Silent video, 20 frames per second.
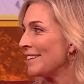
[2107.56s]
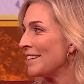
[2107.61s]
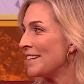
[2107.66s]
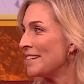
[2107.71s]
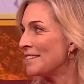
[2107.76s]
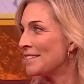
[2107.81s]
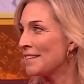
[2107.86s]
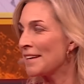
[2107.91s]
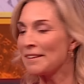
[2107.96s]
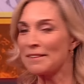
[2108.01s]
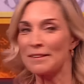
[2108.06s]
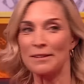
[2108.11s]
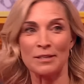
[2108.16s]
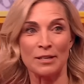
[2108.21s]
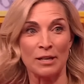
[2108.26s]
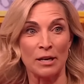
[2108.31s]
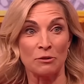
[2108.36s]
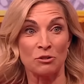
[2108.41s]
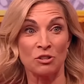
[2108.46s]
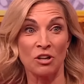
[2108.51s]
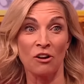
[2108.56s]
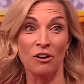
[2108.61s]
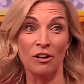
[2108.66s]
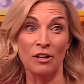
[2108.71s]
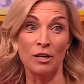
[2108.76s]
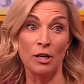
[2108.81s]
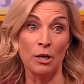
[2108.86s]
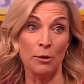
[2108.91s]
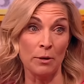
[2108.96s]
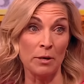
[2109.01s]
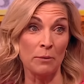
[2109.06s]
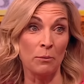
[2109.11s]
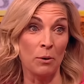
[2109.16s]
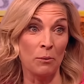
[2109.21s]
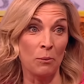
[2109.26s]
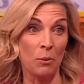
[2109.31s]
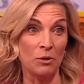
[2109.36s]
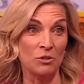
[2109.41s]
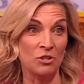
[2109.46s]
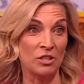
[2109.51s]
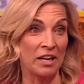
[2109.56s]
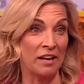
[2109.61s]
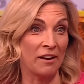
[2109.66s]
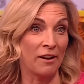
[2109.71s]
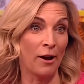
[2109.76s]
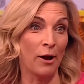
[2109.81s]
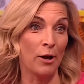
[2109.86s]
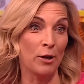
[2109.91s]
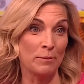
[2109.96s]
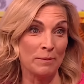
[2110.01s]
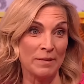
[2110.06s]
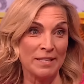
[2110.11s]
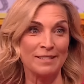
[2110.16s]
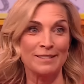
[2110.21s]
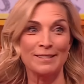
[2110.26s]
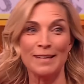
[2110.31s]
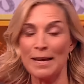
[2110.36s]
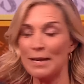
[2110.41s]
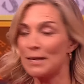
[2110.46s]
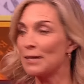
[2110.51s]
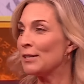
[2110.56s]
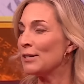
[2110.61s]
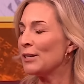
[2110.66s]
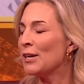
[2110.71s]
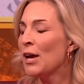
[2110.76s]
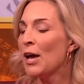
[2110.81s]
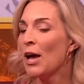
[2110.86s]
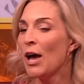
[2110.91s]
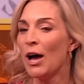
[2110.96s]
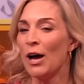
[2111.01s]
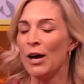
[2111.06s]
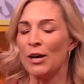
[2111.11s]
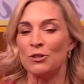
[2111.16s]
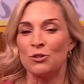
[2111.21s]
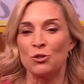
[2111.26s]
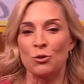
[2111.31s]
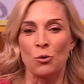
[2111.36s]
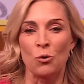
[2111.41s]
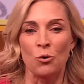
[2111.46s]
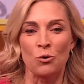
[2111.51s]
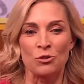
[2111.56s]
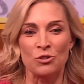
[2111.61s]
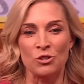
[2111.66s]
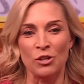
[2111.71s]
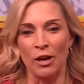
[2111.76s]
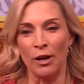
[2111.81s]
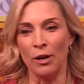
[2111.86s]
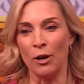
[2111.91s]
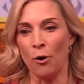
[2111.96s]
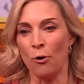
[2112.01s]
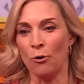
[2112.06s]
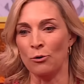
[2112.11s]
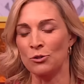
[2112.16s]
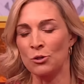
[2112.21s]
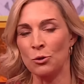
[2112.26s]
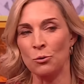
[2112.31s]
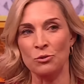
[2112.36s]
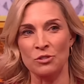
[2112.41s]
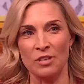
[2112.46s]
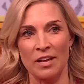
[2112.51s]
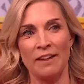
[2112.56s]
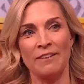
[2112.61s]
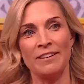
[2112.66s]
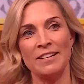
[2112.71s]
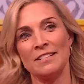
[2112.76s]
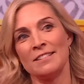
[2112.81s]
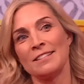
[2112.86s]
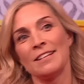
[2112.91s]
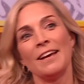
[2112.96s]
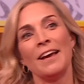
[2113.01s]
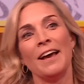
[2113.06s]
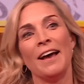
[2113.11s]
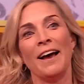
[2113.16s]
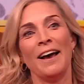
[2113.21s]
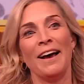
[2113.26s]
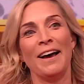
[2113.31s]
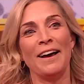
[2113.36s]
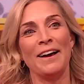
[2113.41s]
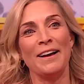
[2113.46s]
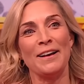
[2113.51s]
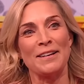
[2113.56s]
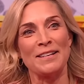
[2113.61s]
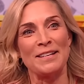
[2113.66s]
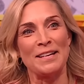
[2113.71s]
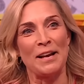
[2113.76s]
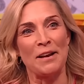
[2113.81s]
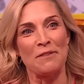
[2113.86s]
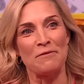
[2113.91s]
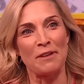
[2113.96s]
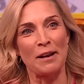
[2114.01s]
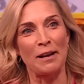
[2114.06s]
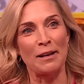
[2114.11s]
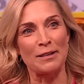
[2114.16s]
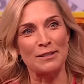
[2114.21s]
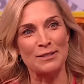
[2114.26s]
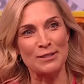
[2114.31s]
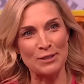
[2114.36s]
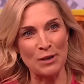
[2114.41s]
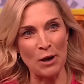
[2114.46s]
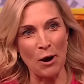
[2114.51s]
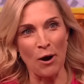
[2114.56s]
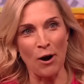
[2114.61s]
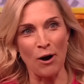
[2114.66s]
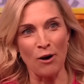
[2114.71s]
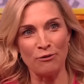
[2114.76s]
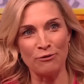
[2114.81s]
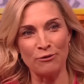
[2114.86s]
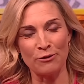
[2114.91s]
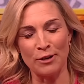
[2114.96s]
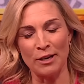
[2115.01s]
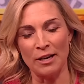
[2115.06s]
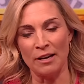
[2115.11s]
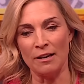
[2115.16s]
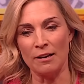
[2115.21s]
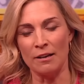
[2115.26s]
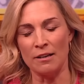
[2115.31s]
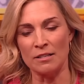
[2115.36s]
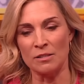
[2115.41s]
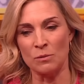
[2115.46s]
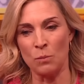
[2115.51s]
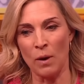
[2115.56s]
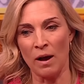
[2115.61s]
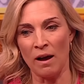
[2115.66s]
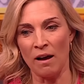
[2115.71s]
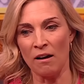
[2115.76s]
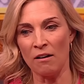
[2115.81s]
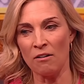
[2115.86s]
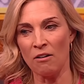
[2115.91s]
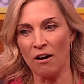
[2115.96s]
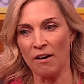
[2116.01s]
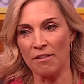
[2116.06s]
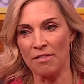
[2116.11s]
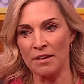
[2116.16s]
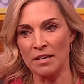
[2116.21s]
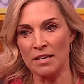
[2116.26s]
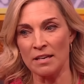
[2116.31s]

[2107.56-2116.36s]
He said that, Charlotte and Louis were watching it at home. He'd taken George along. George there in his, villa scarf as well. I think